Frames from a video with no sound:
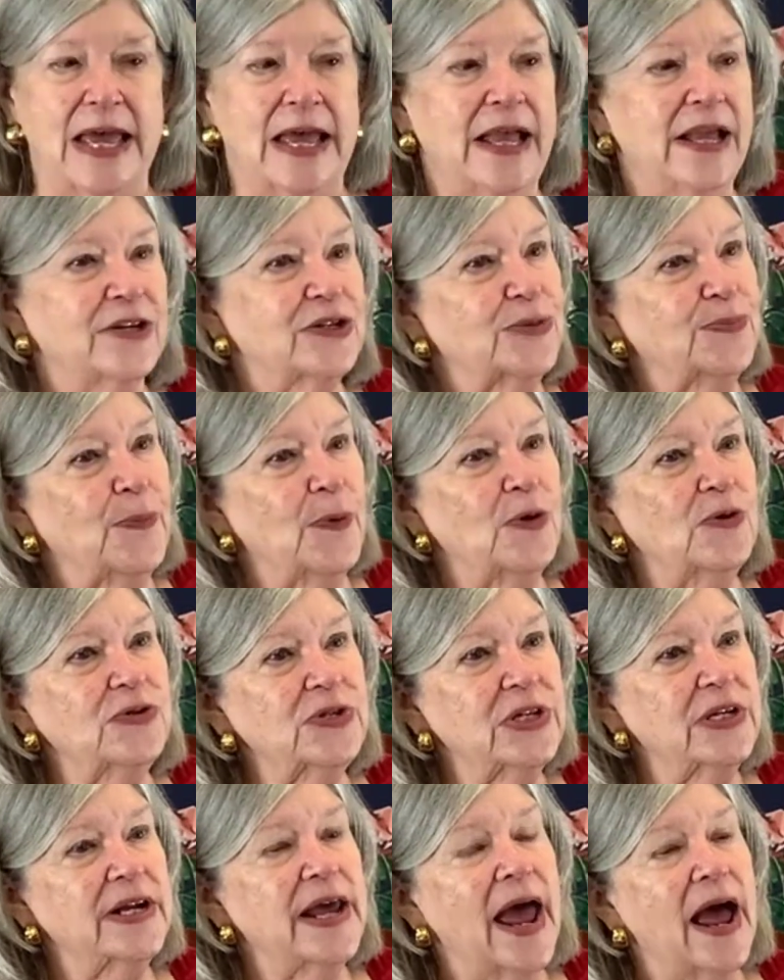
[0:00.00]
His
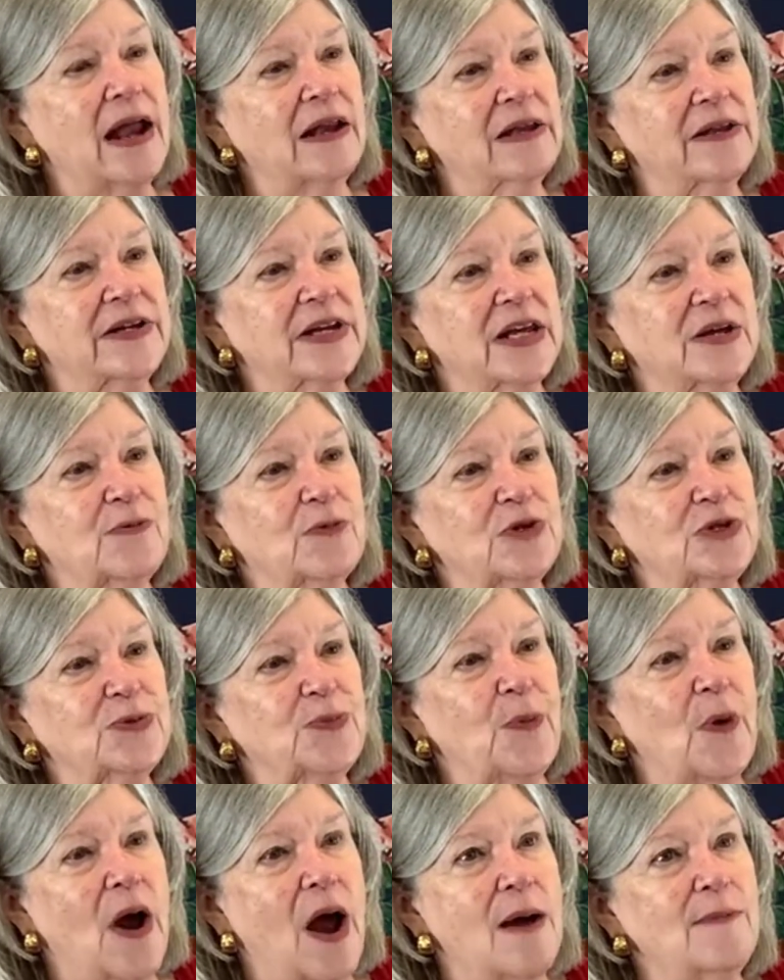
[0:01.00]
personality was
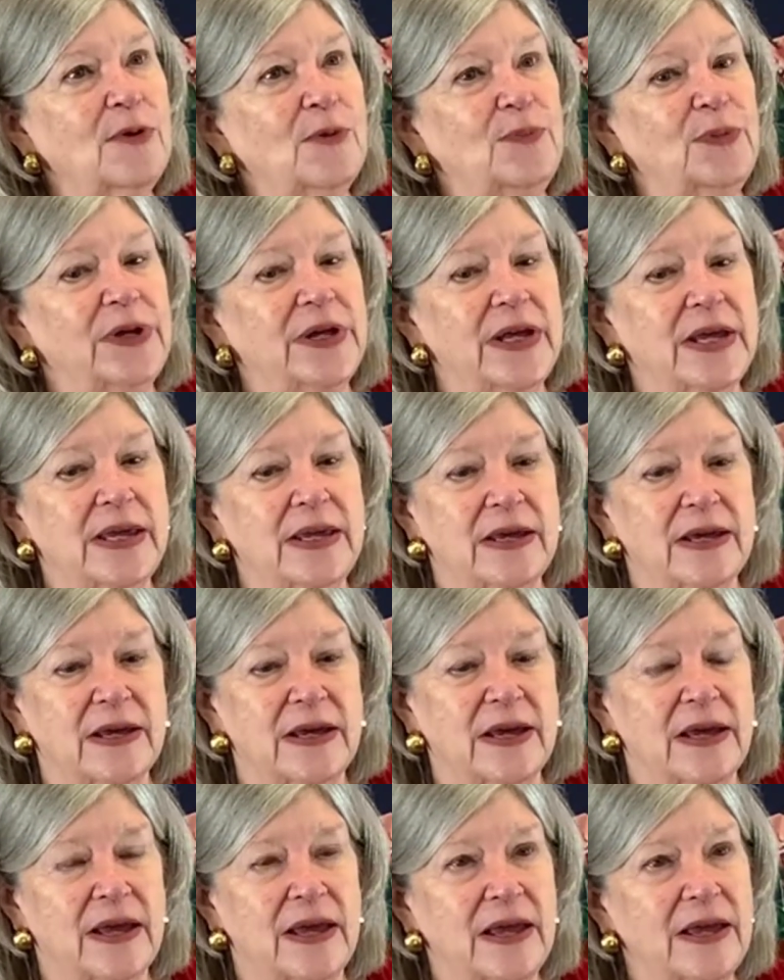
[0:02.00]
probably
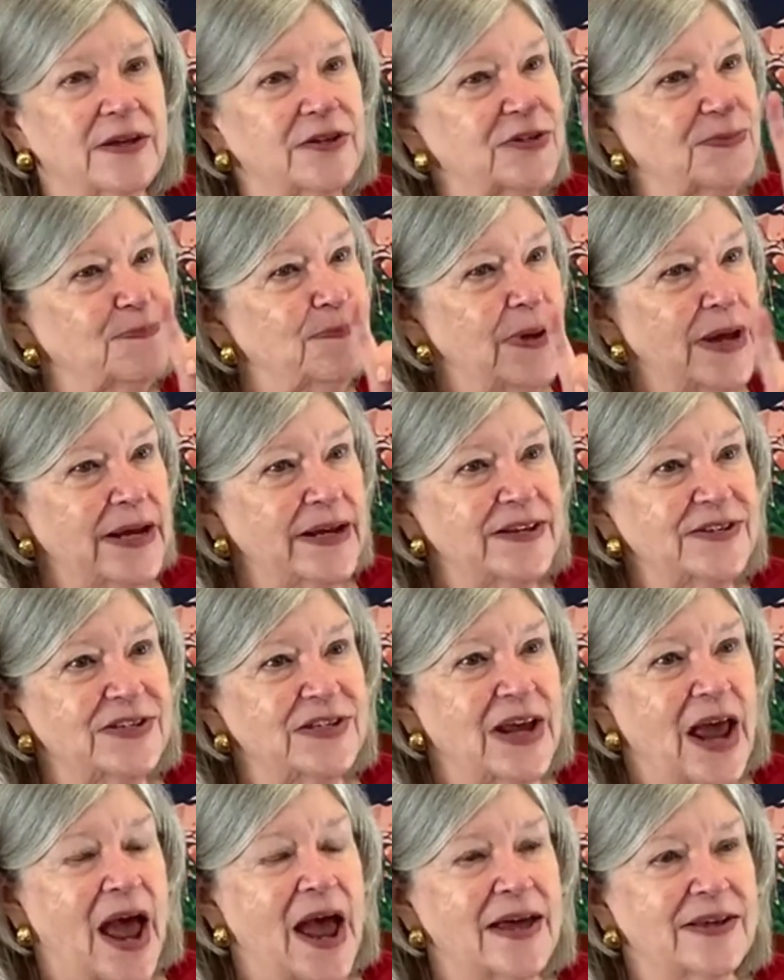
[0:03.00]
his
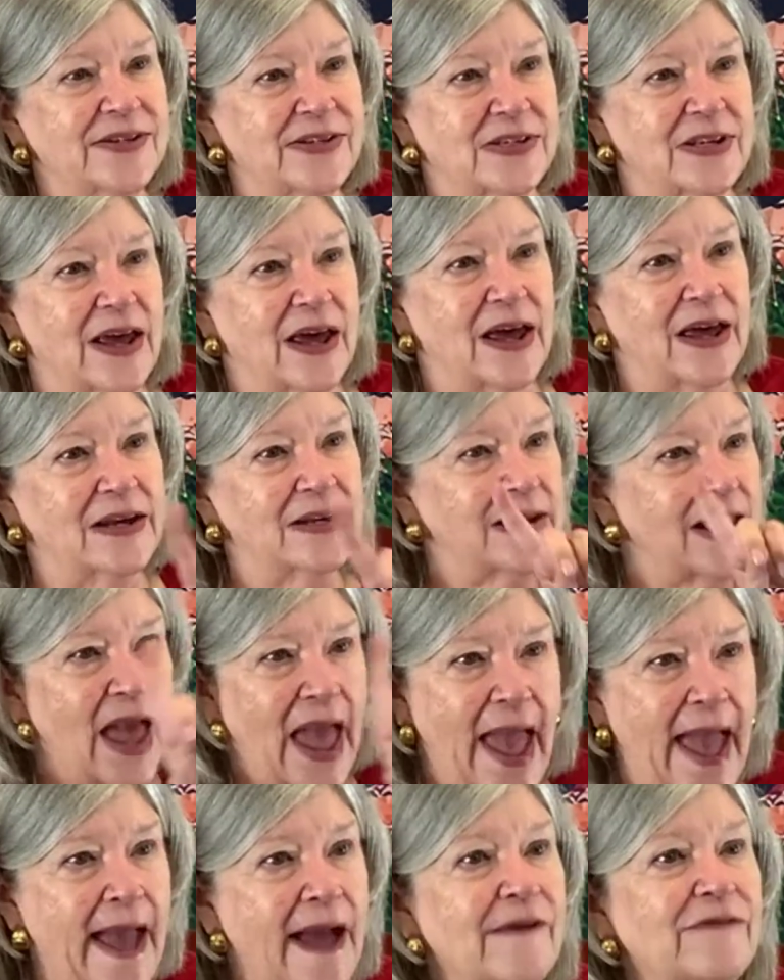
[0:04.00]
biggest asset
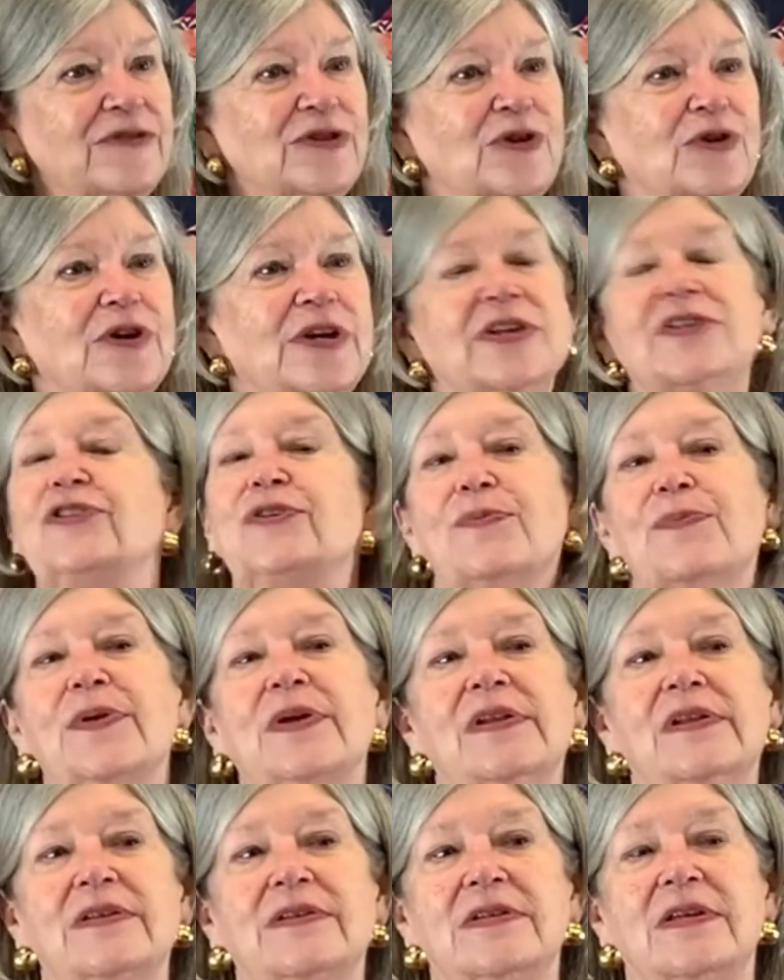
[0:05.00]
after his
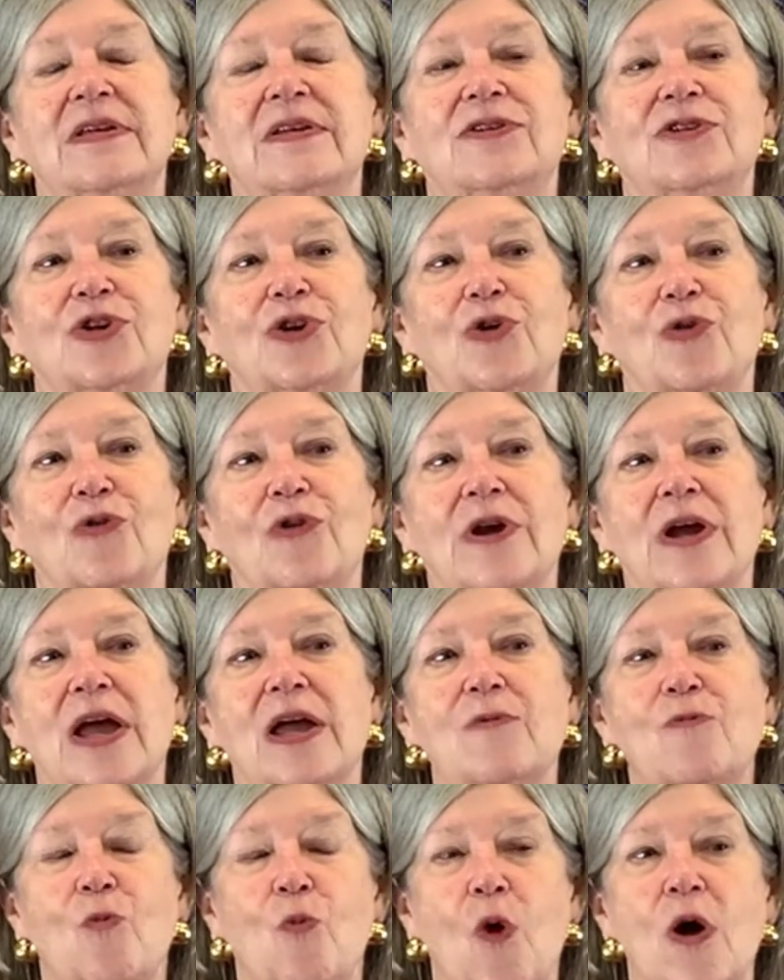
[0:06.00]
ability to
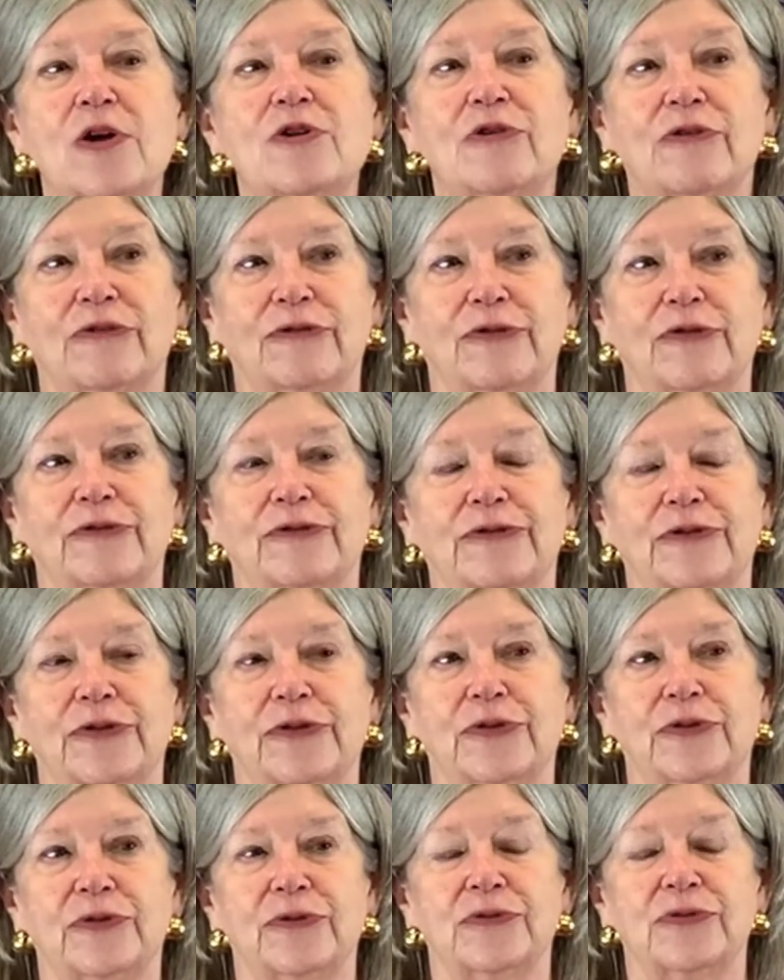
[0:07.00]
create wonderful
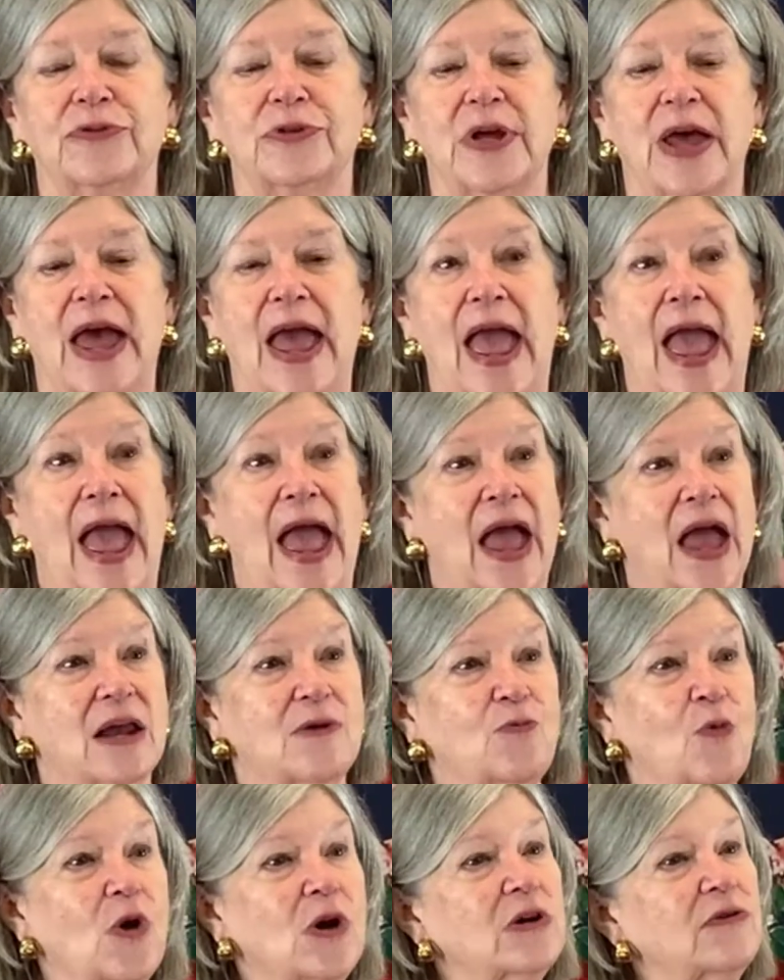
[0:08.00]
foods
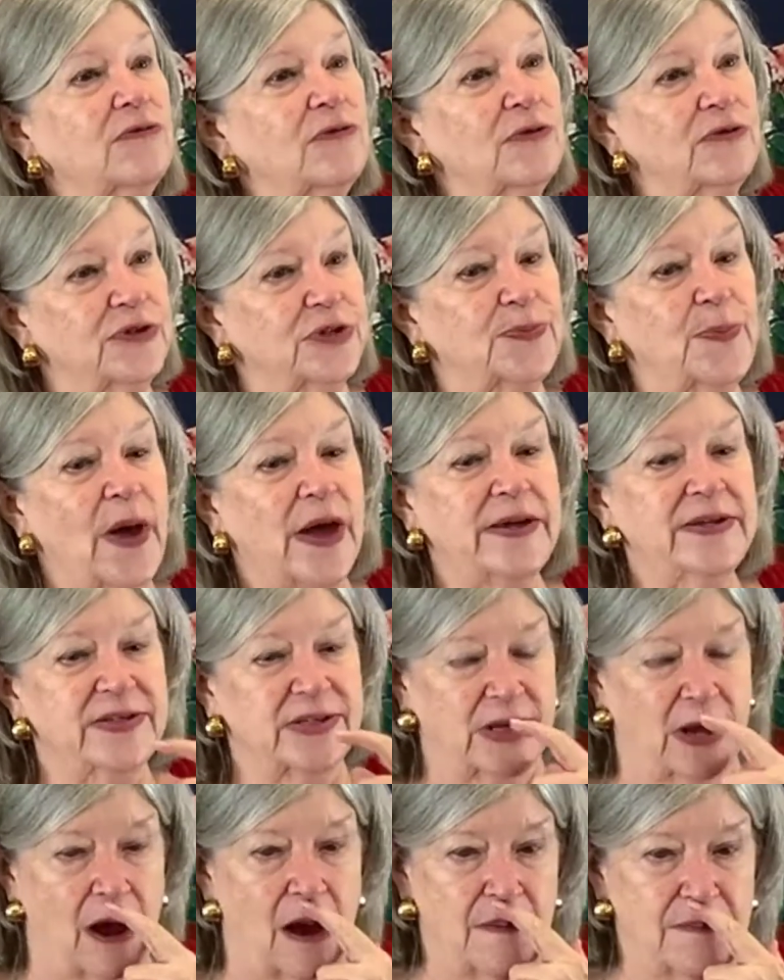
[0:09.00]
and wonderful spice
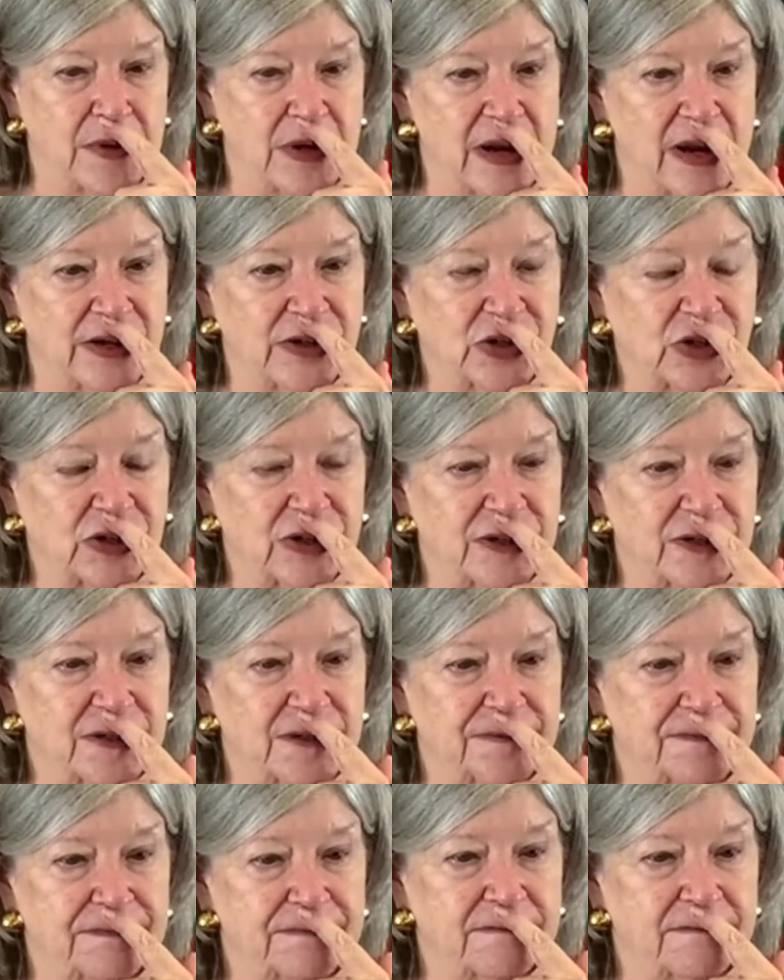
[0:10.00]
combinations.